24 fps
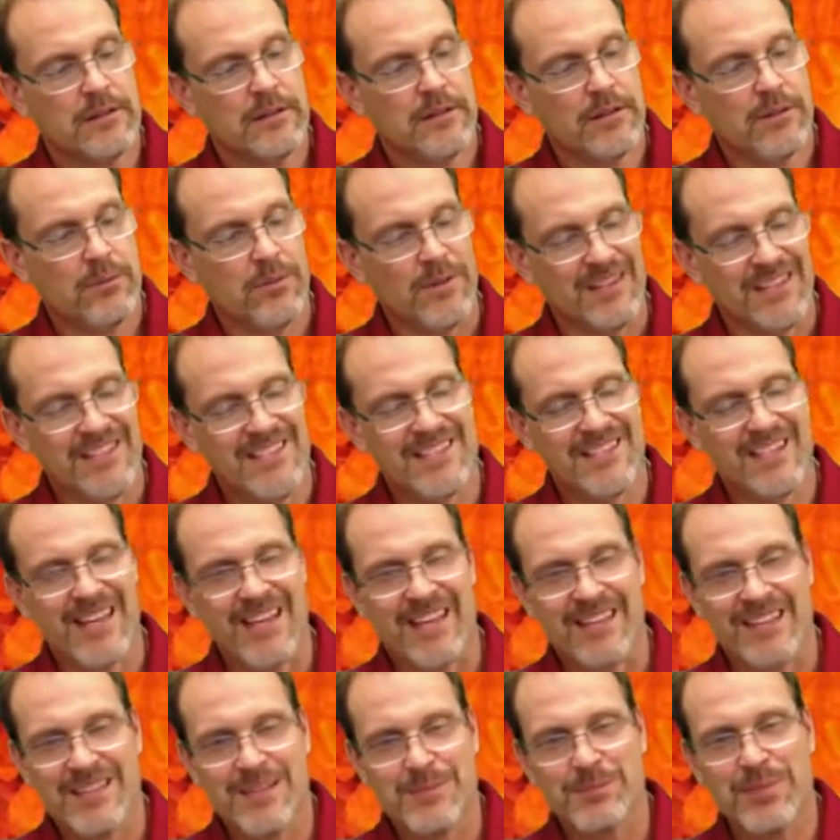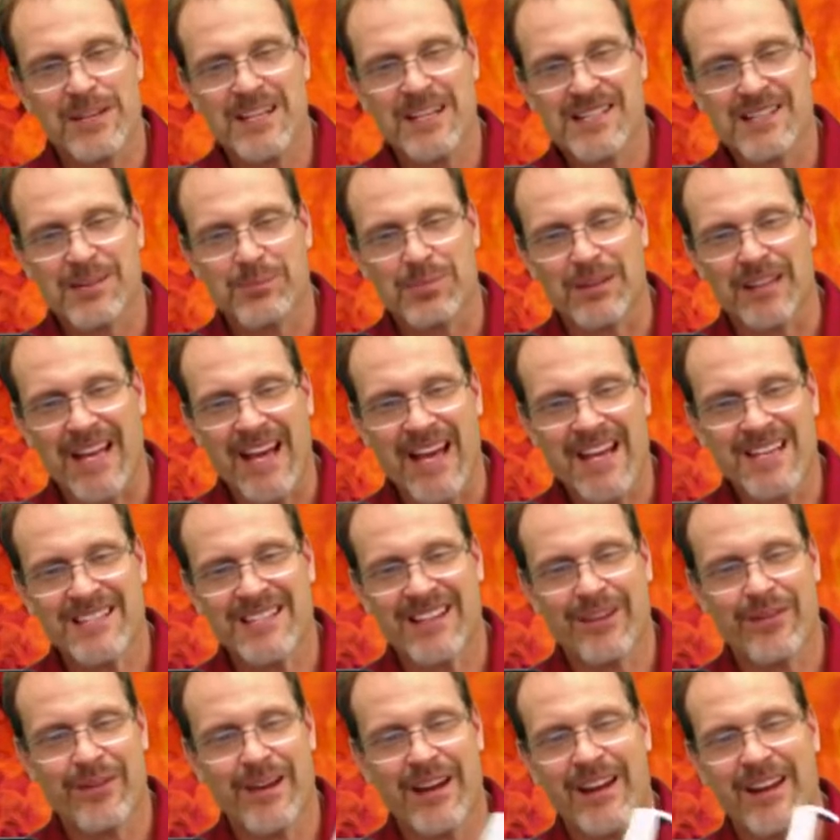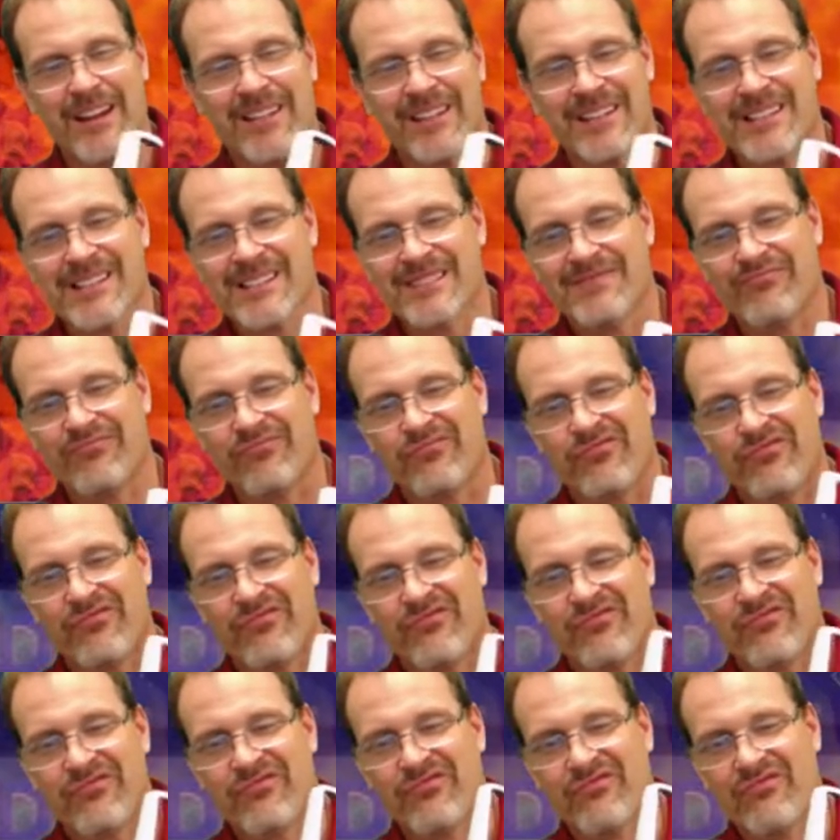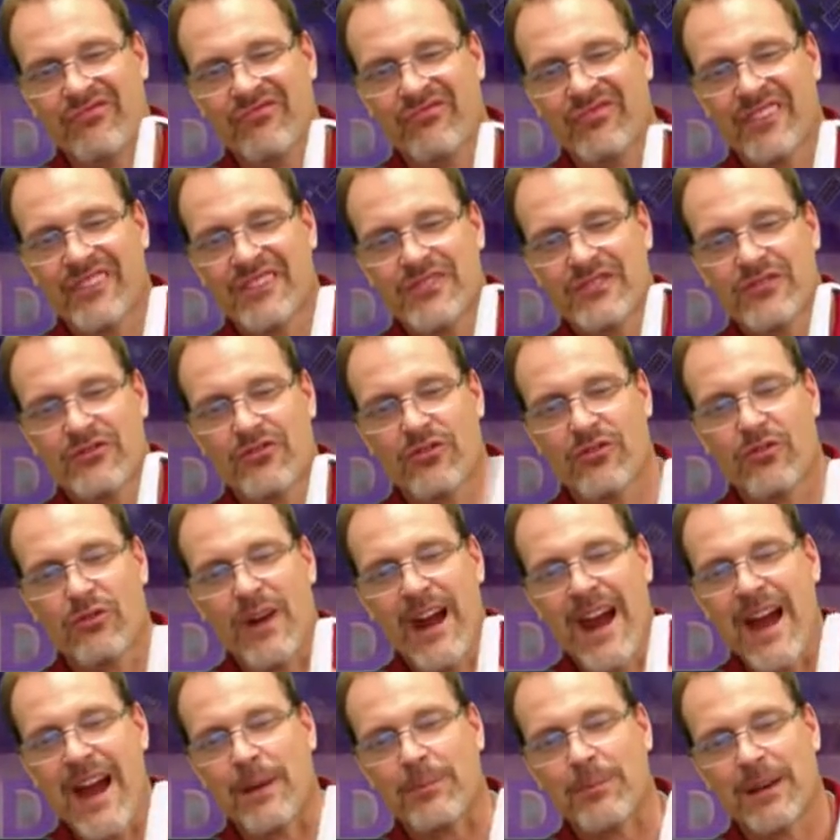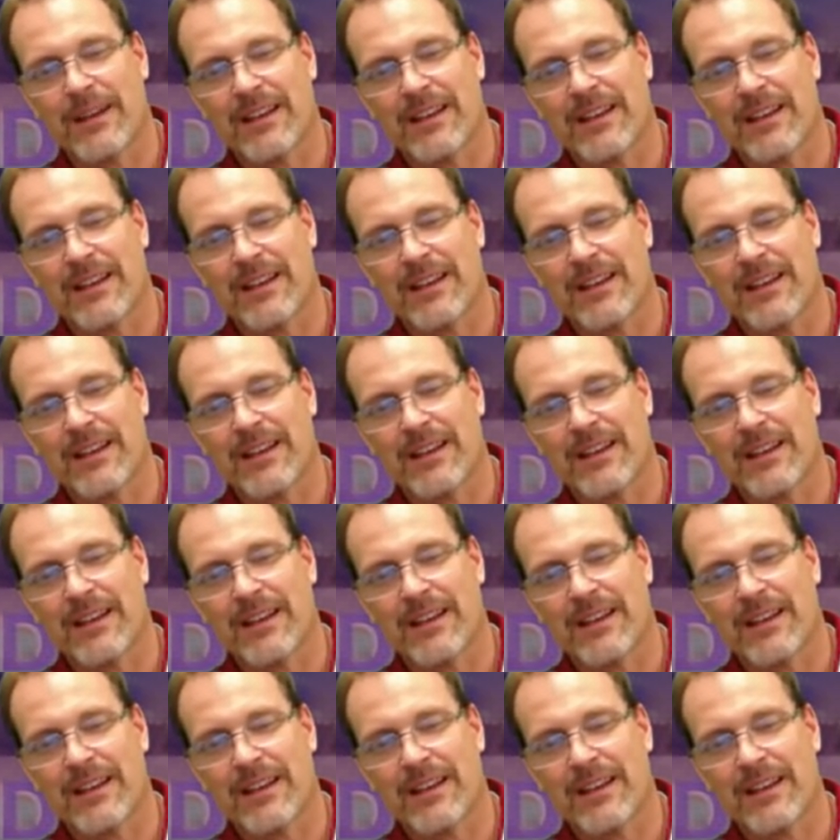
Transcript: But this yeah, this piece of plastic right here is just just crap.